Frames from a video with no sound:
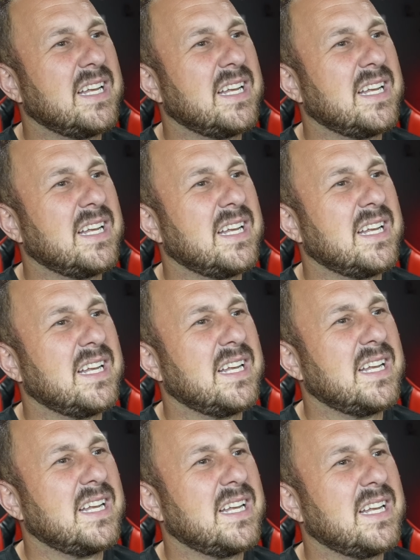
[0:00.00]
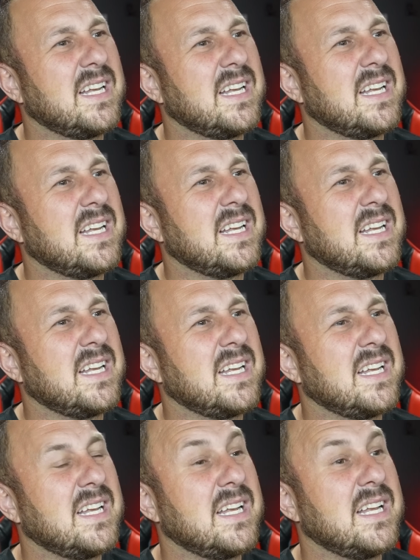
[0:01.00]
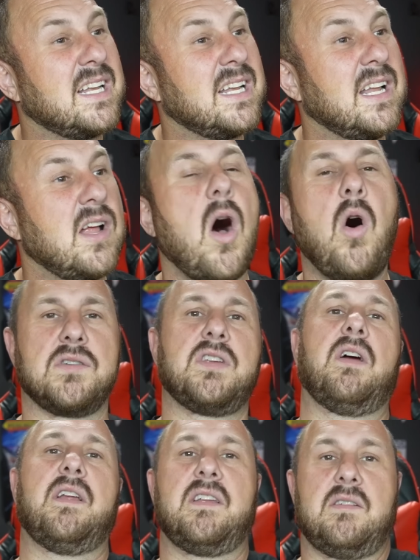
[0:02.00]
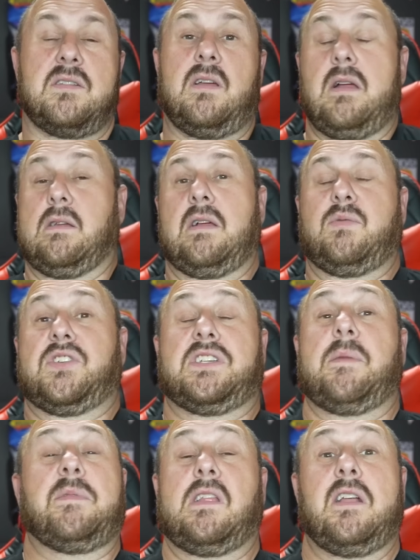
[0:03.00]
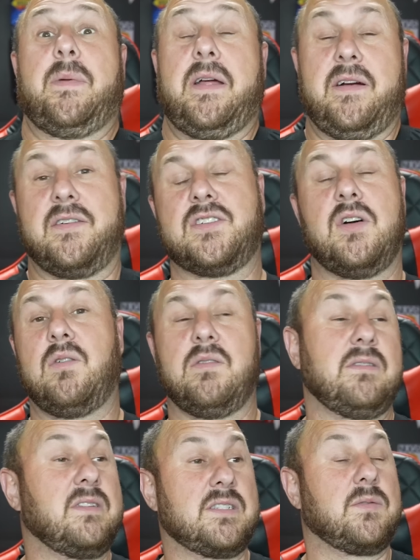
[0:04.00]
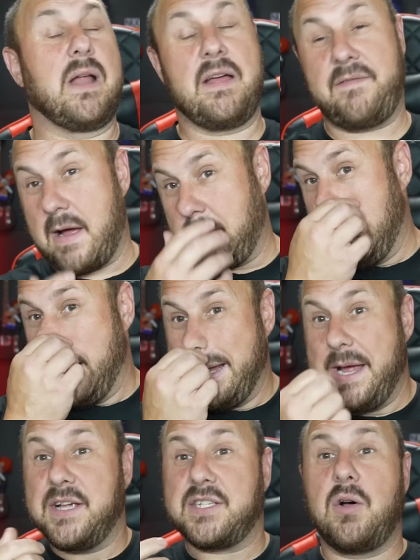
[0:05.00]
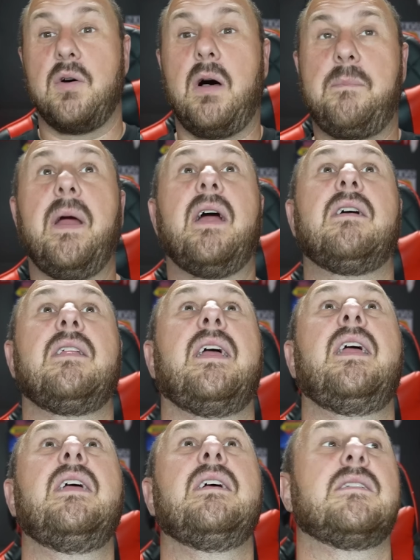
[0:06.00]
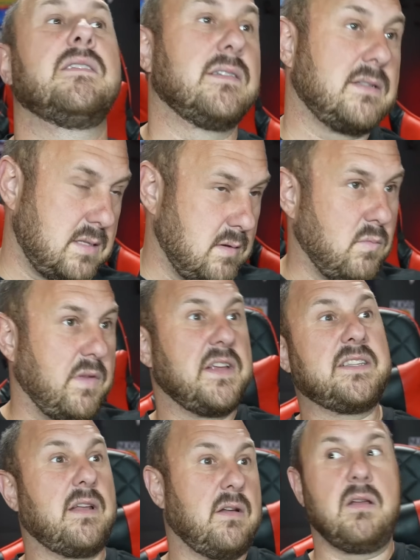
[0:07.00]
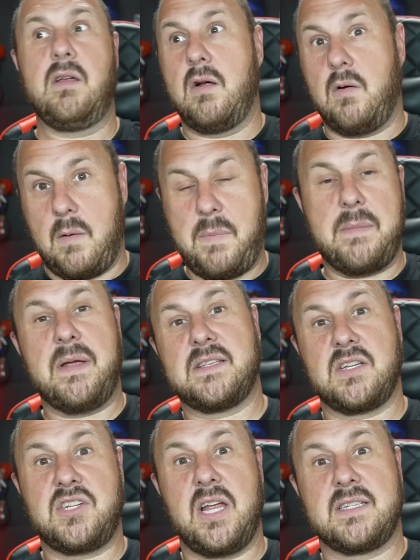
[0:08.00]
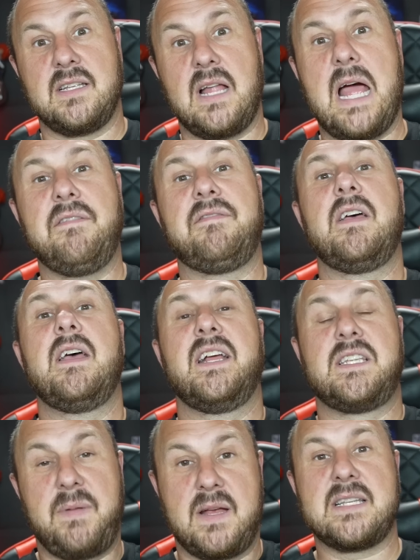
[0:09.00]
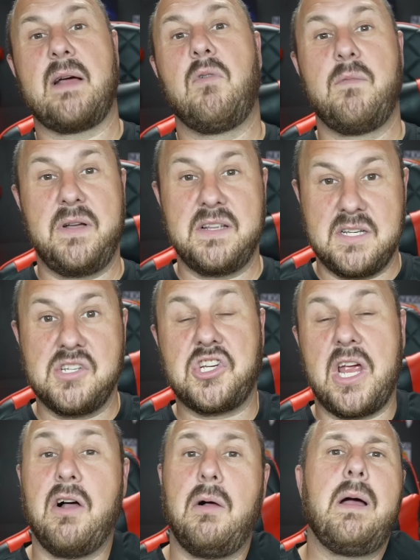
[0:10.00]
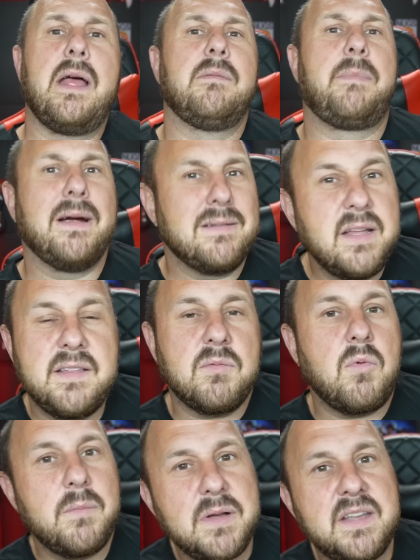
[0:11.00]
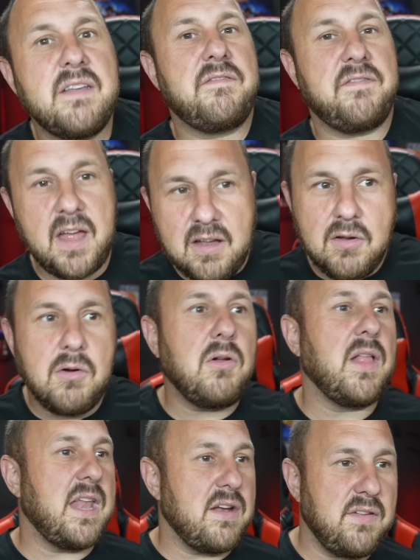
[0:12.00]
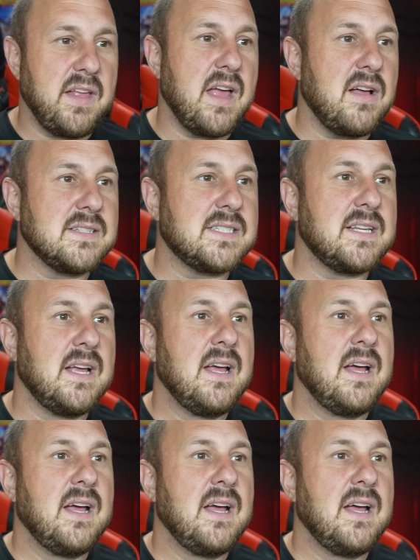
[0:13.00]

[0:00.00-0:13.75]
was an addiction. We didn't know anything. Oh, sorry, we skipped a little bit here. So this is what I found. So apparently, when they said, you know, our baby has a chance at life, it's because that woman is in jail, and apparently the woman did fentanyl and everything else.